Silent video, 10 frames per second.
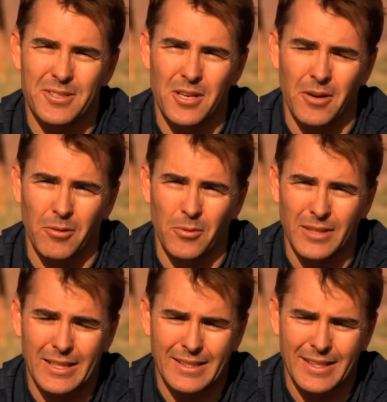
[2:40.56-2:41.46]
general
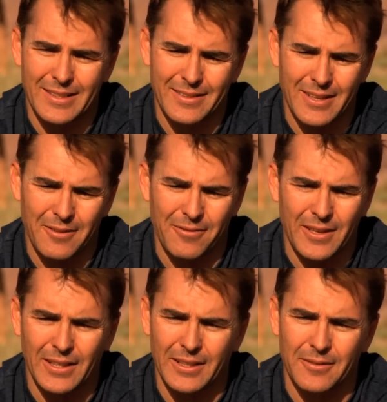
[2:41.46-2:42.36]
like that that
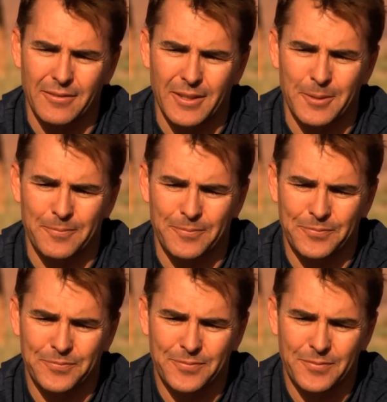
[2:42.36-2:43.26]
feeling of, um,
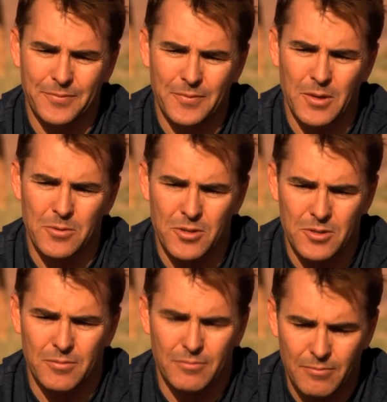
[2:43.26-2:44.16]
you know,
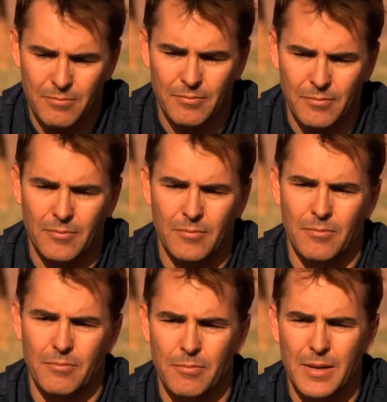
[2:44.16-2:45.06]
just
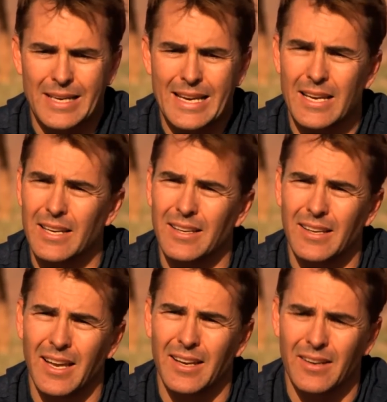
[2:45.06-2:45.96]
being needed
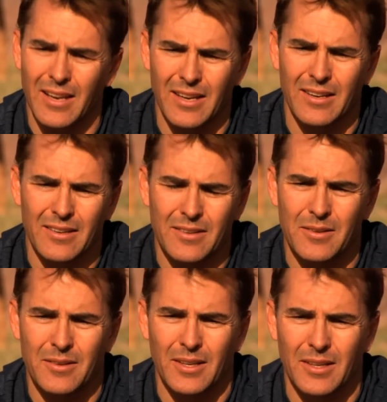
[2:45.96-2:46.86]
and and
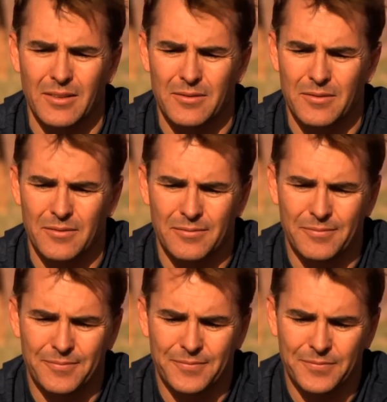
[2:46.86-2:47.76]
uh,
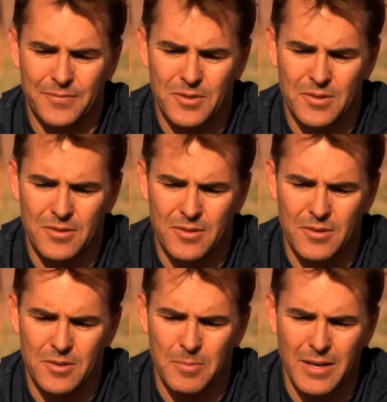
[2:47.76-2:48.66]

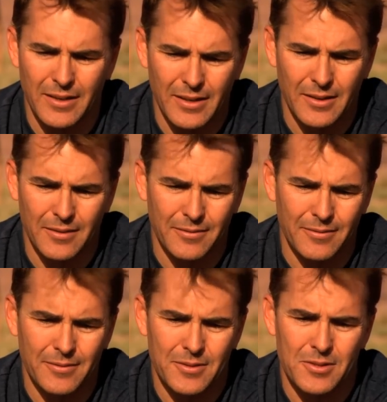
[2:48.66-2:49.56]
just being uh,
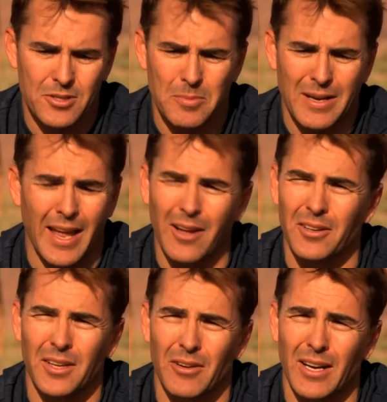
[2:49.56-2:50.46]
just being
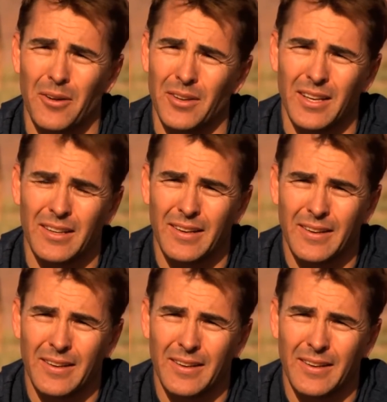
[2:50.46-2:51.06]
held every now and then.